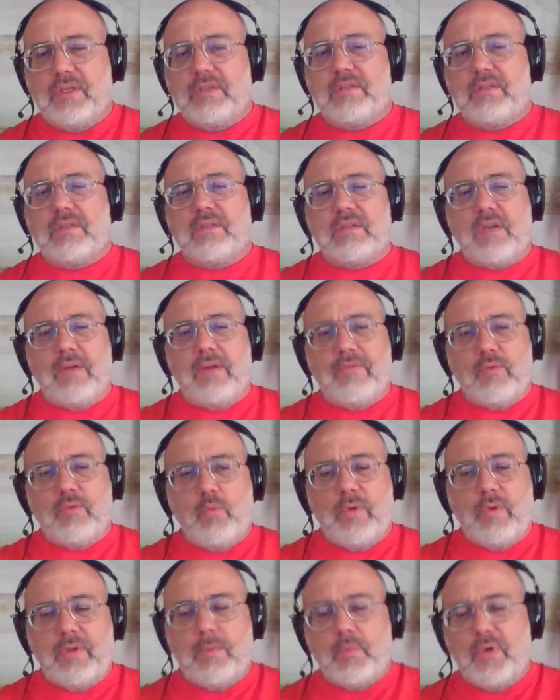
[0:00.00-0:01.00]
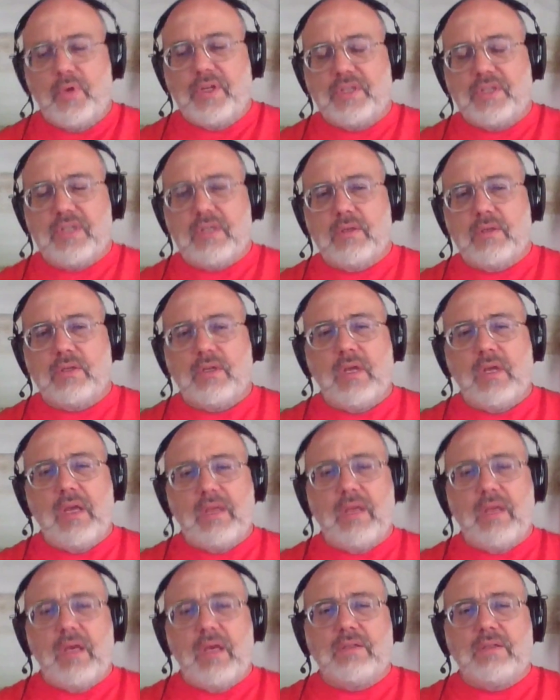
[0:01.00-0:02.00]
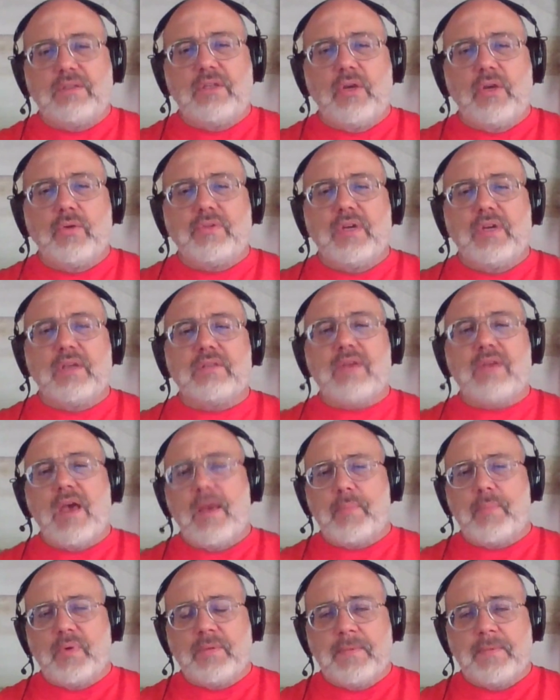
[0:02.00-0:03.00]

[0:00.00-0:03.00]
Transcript: discovered, when the breach, you know, does happen.